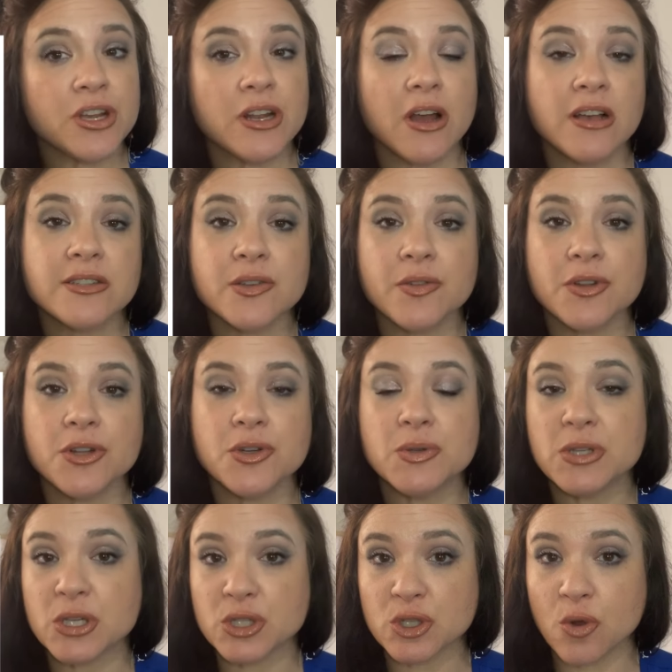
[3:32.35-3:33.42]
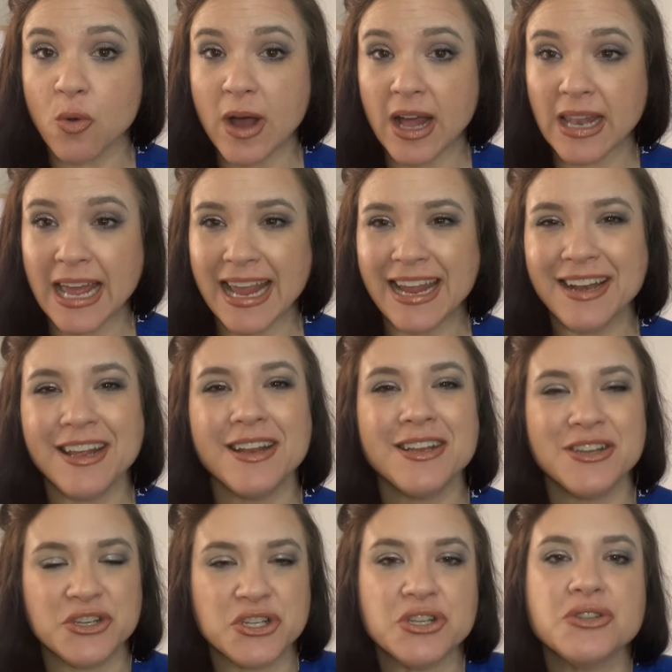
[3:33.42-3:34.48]
It also includes squalane in
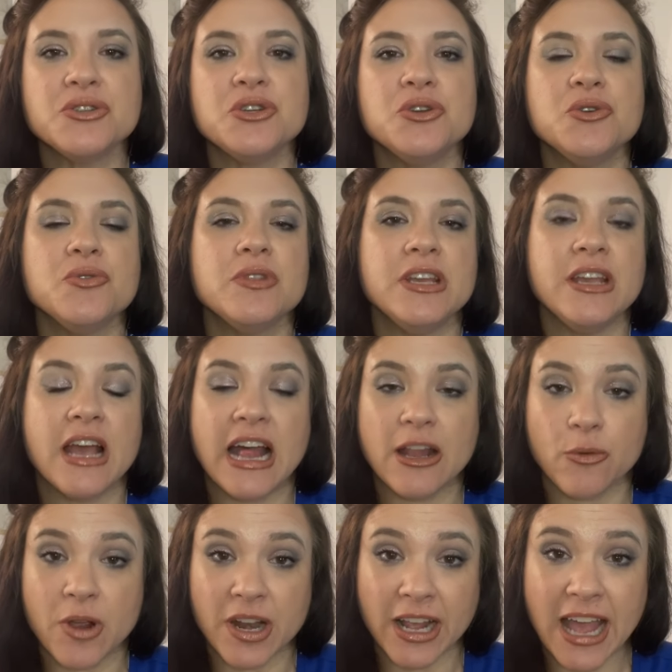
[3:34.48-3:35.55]
addition to the hyaluronic